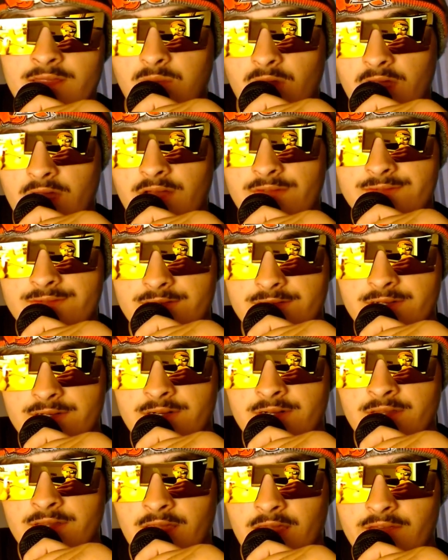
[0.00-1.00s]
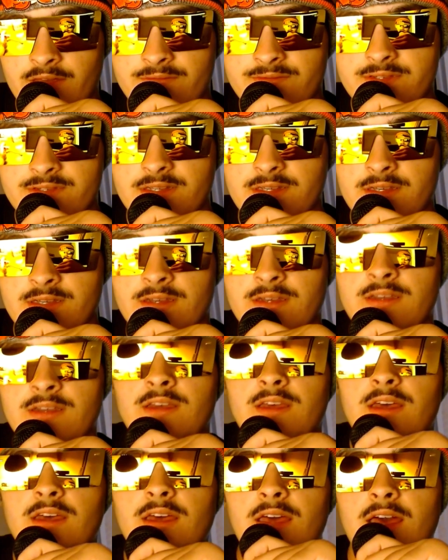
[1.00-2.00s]
the playoffs this year in the AFC.
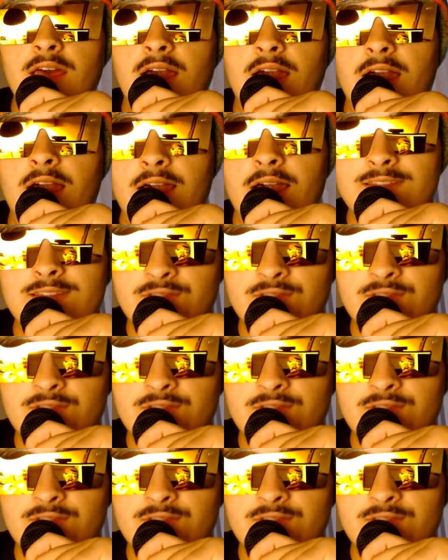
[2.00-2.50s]
I